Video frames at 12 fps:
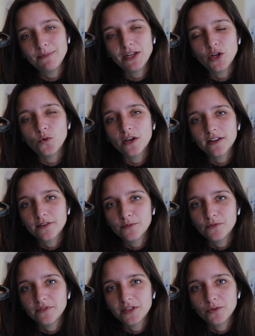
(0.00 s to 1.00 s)
Let me know what other
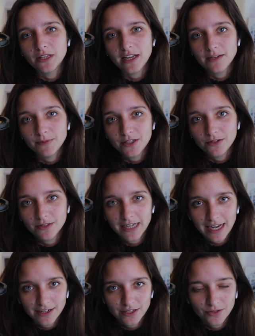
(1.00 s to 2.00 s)
movies you would like me to
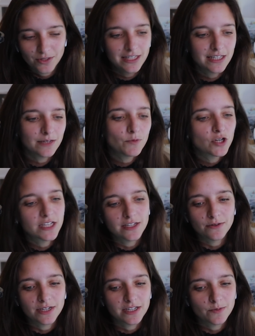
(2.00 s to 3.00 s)
react to. This is a more
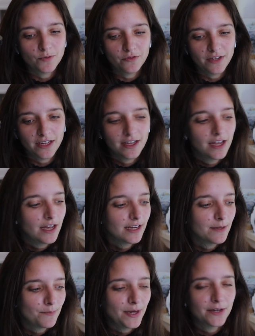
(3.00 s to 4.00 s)
serious movie
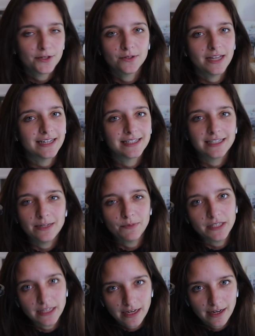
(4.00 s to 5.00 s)
compared to like The Deep
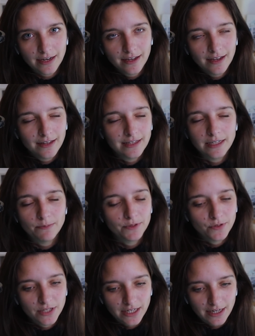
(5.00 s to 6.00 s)
Sea, The Deep
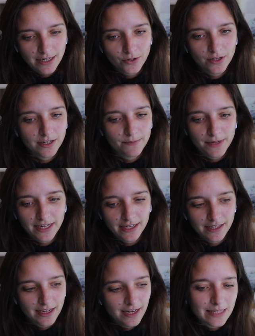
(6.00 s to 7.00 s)
Blue Sea, or The
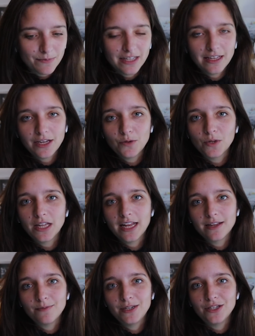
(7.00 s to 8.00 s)
Meg. Something that you would
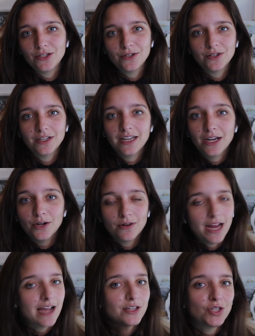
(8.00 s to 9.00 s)
like me to
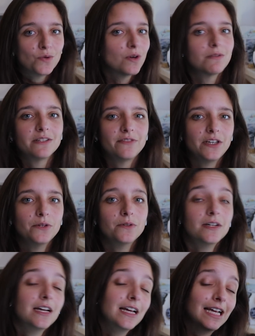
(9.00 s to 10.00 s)
react to or
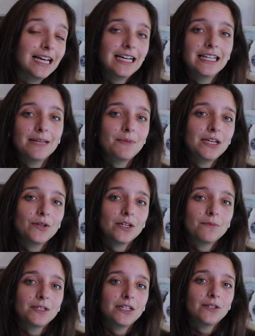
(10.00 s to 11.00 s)
review, uh, let me know
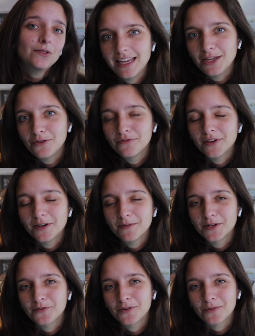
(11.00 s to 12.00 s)
down below. Thank you very
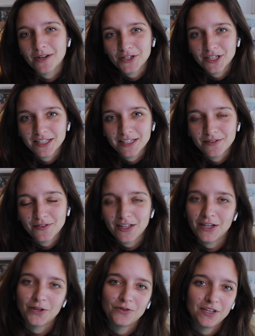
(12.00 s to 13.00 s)
much for watching this
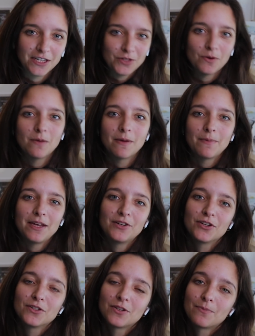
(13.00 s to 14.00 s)
video. Thank you to all my
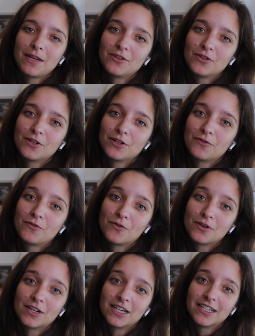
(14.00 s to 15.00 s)
Patreons on Patreon
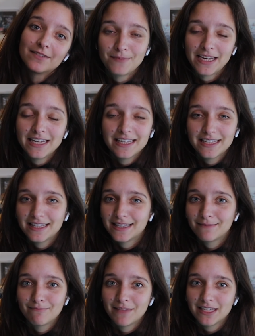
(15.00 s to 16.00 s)
for
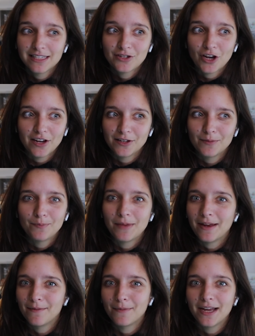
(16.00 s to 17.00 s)
making this channel
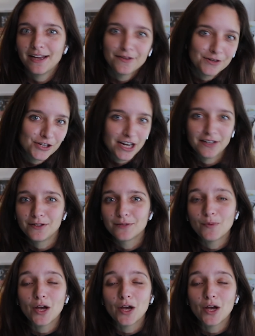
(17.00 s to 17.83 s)
and my other channels